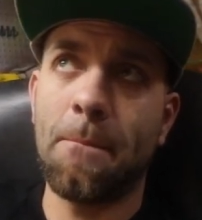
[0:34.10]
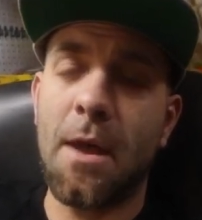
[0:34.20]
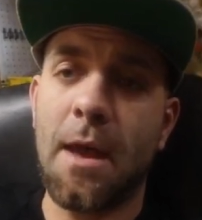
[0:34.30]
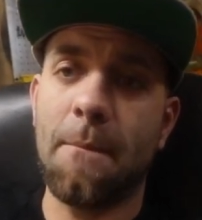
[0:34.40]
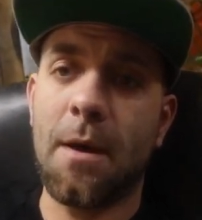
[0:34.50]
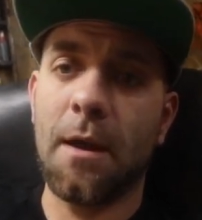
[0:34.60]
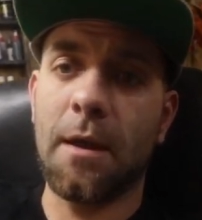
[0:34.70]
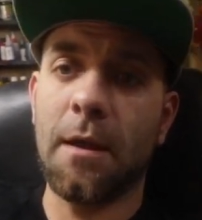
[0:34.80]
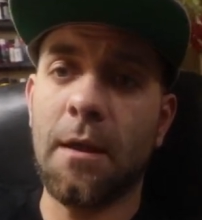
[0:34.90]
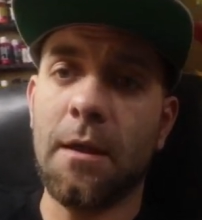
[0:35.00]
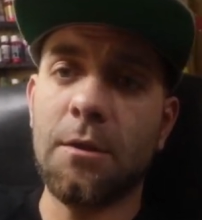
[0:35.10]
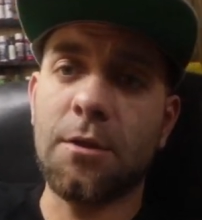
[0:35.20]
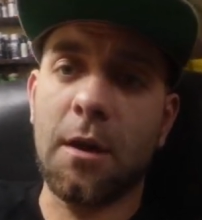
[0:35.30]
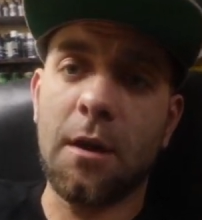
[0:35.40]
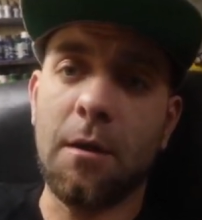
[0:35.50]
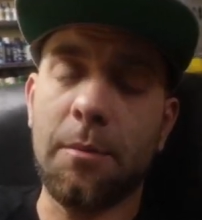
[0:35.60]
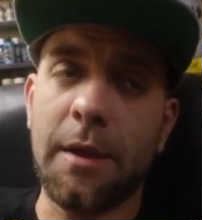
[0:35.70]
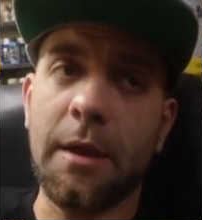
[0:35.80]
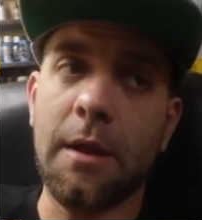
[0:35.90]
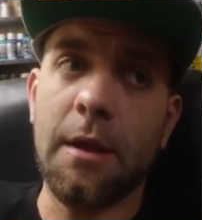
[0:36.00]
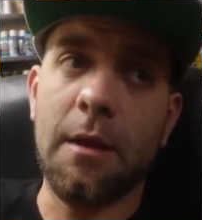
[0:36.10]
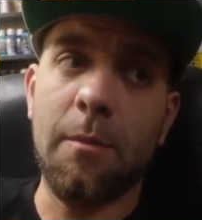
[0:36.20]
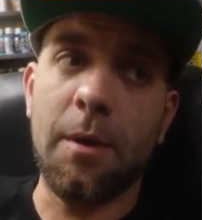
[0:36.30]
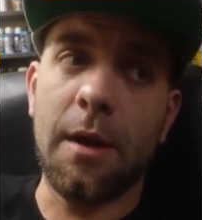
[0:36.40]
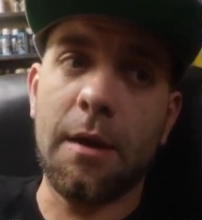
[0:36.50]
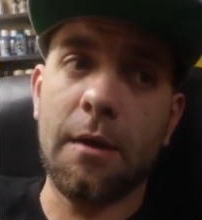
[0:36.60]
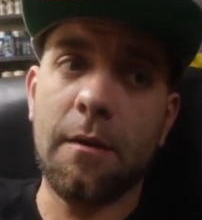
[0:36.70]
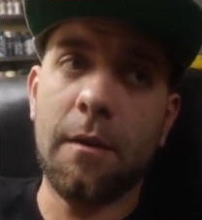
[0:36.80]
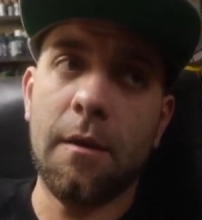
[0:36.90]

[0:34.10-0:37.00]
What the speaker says: at my trucking company, but